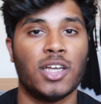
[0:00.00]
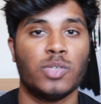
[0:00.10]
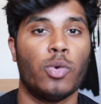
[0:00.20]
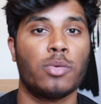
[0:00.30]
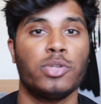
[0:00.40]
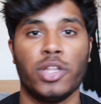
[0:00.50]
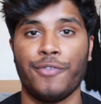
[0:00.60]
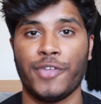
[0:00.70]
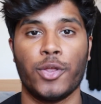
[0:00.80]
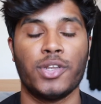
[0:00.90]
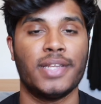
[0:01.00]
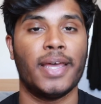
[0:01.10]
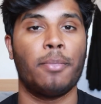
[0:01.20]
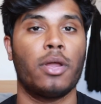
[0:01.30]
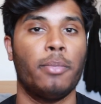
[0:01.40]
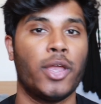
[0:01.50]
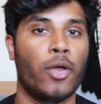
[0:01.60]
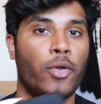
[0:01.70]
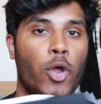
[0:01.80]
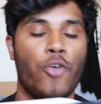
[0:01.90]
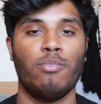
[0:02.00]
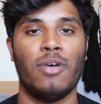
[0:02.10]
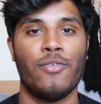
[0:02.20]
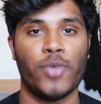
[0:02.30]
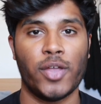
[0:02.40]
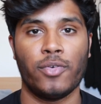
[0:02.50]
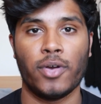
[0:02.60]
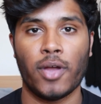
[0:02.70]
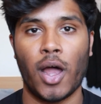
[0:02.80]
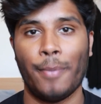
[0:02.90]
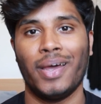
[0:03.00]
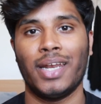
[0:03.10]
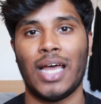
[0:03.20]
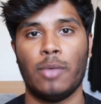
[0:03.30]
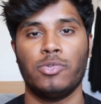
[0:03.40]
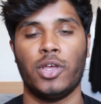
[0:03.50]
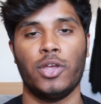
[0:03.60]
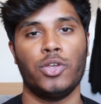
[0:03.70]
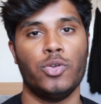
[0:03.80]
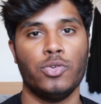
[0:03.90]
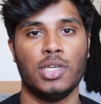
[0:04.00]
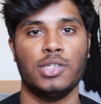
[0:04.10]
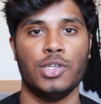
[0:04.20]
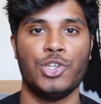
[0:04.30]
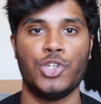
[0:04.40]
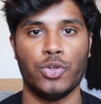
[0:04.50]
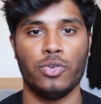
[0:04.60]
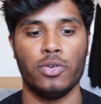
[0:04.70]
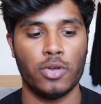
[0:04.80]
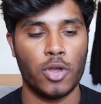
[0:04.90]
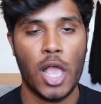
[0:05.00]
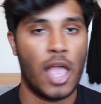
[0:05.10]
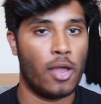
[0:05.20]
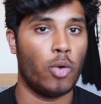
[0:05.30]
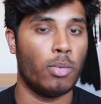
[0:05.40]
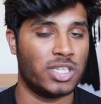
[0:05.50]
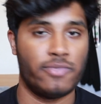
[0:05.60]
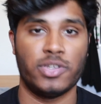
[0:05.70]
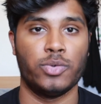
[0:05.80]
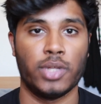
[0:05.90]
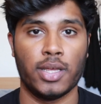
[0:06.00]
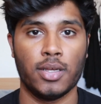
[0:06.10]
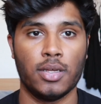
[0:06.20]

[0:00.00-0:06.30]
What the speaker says: guys, and welcome to another video. Today I'm going to be going over my favourite iPad apps that I use as a student almost every single day.